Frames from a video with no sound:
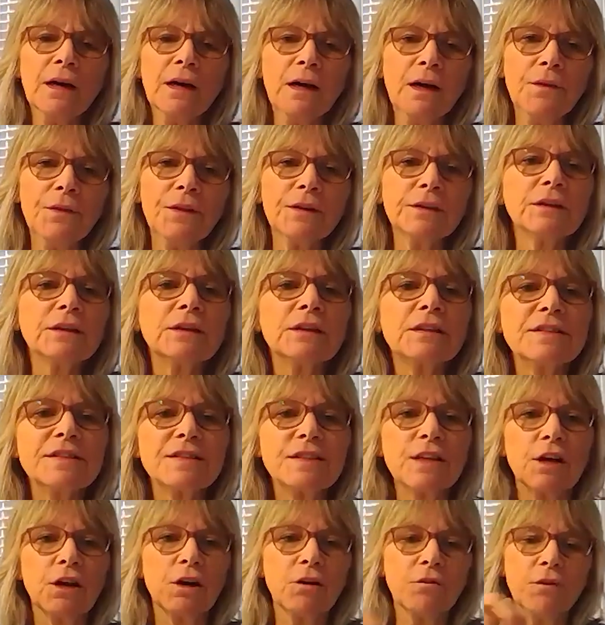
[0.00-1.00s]
The little
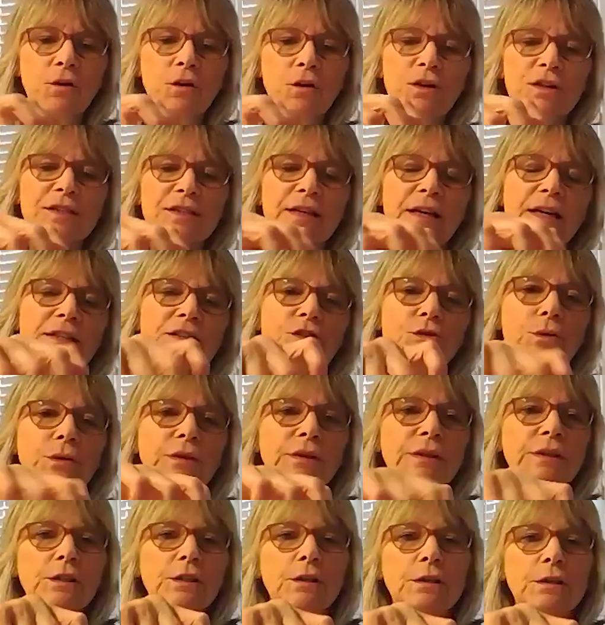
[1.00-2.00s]
stove hooks onto a
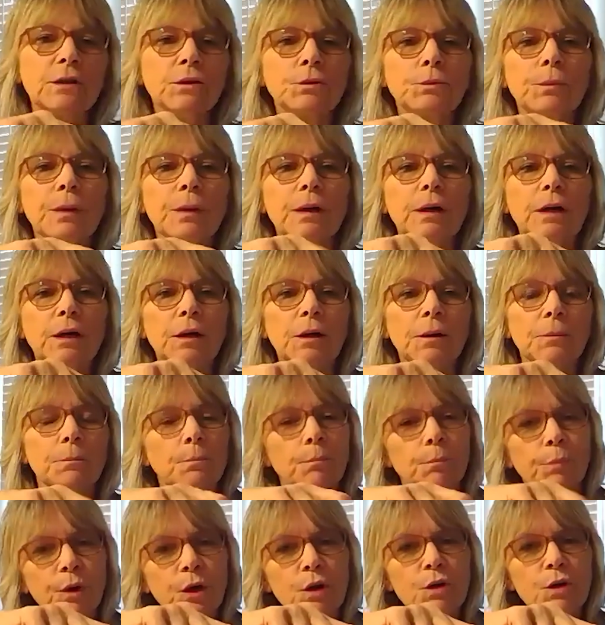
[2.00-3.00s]
little
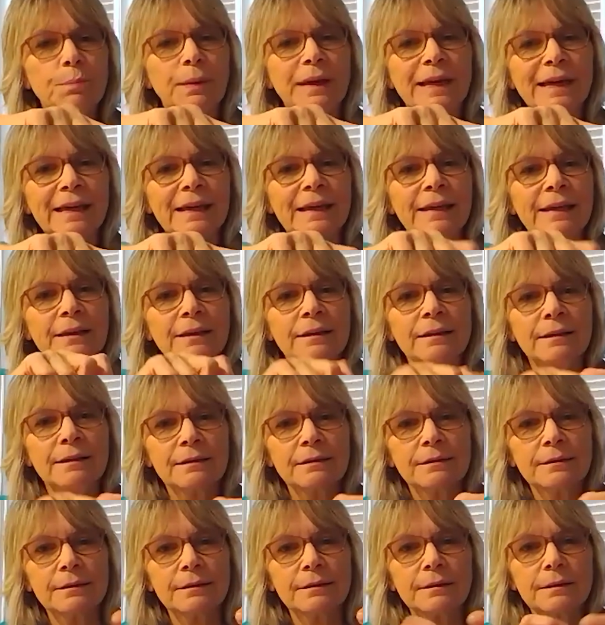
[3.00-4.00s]
propane
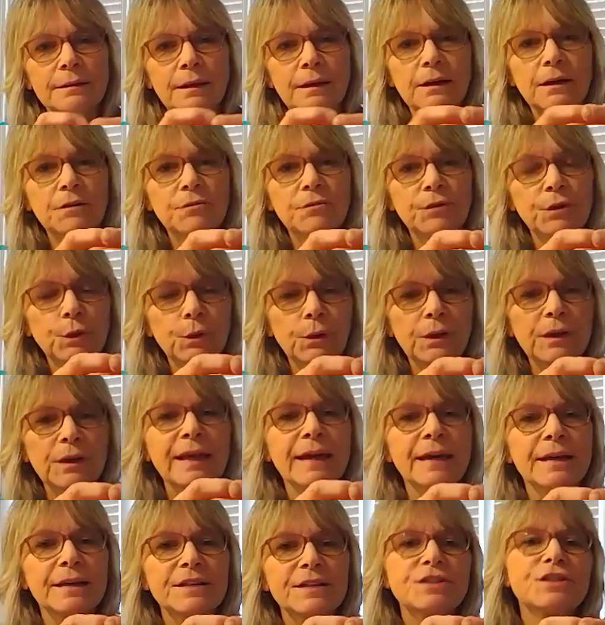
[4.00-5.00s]
fuel
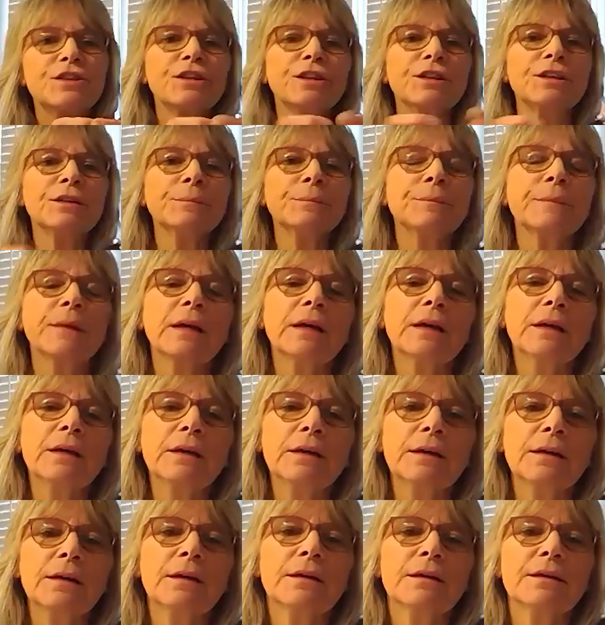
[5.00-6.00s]
canister.
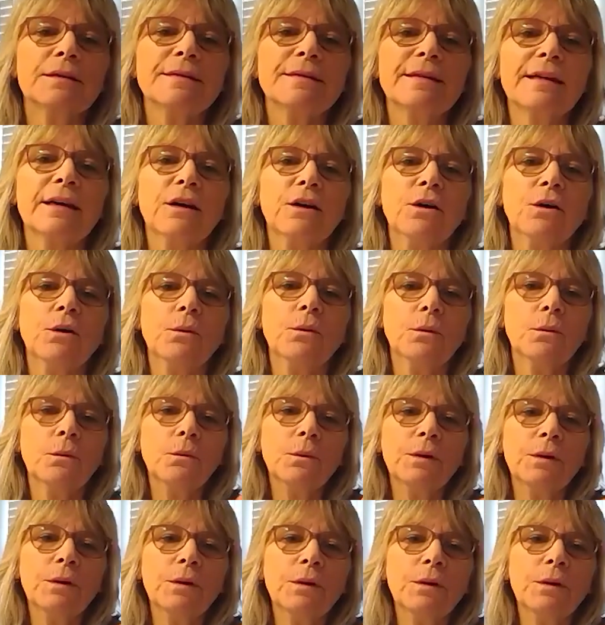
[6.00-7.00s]
So
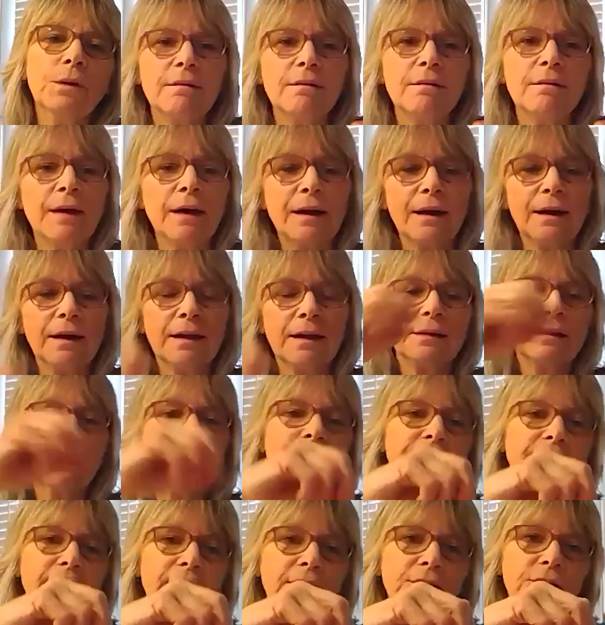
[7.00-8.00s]
with that
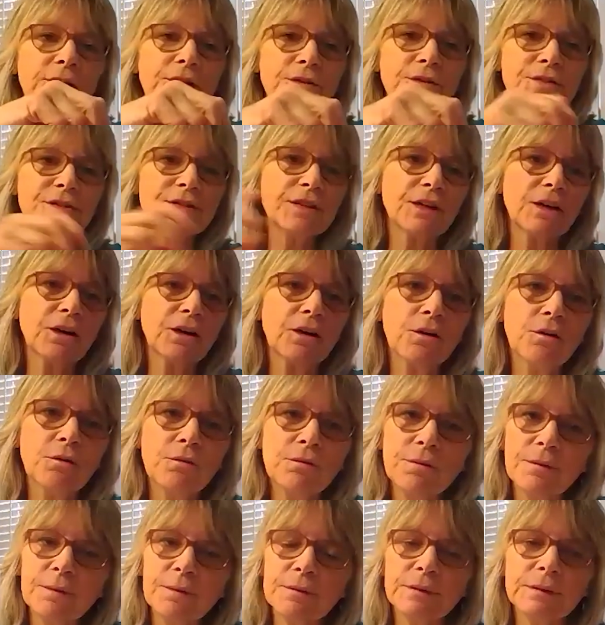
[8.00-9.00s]
and that little
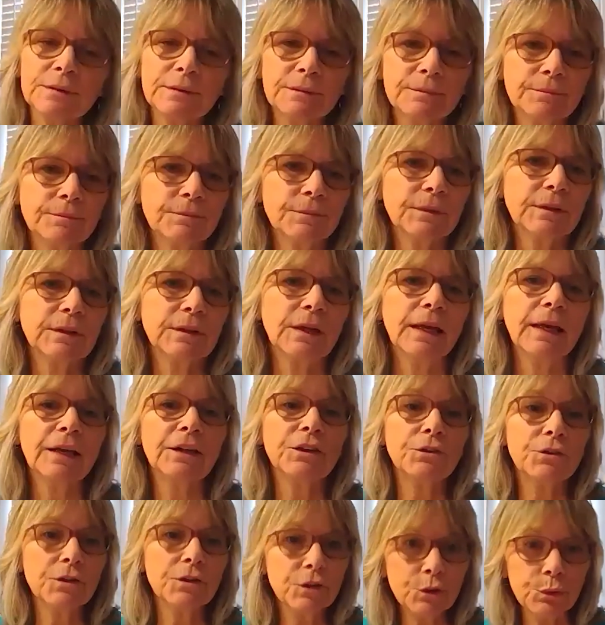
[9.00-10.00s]
stove
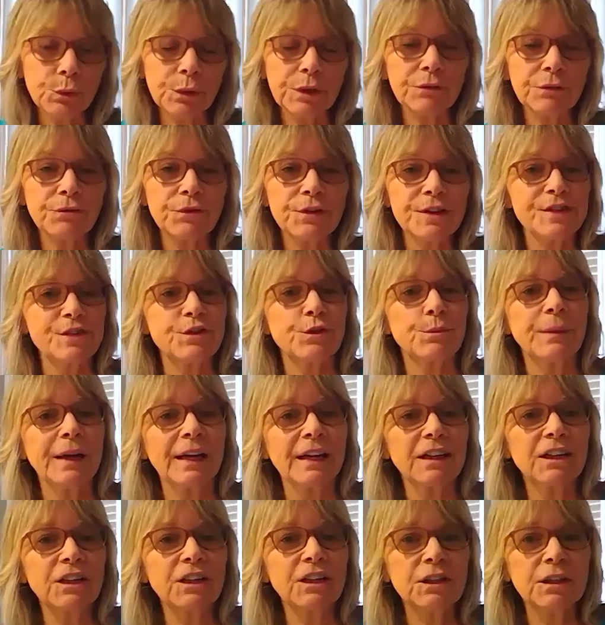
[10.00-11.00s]
and doing freezer
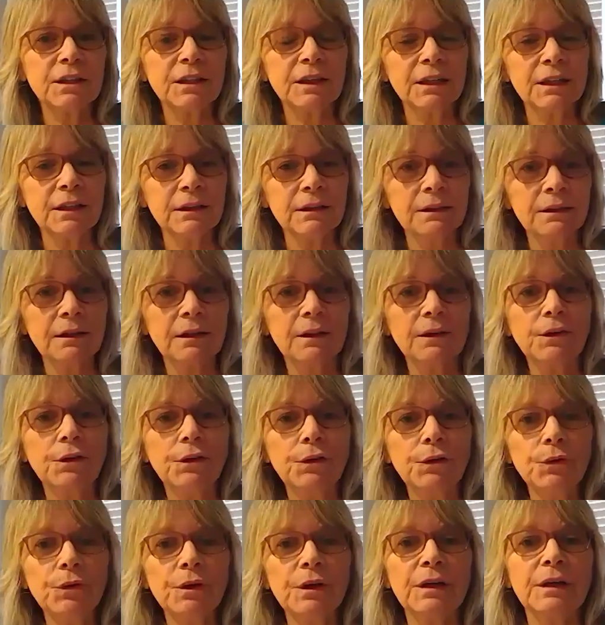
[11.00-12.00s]
bag cooking,
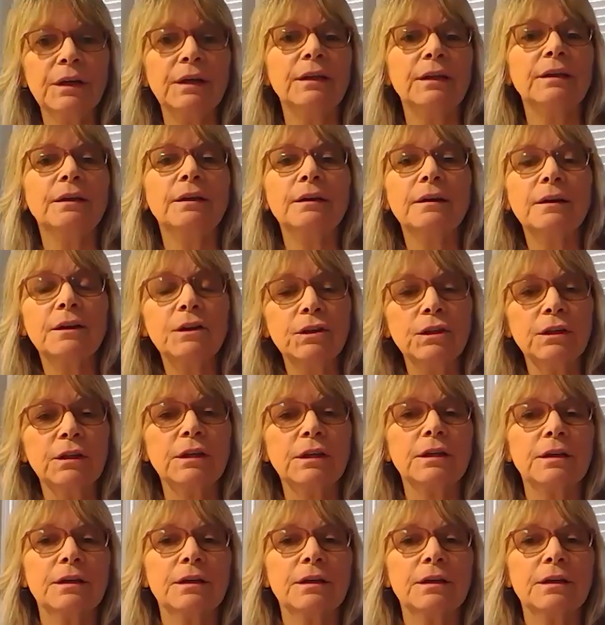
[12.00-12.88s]
you can cook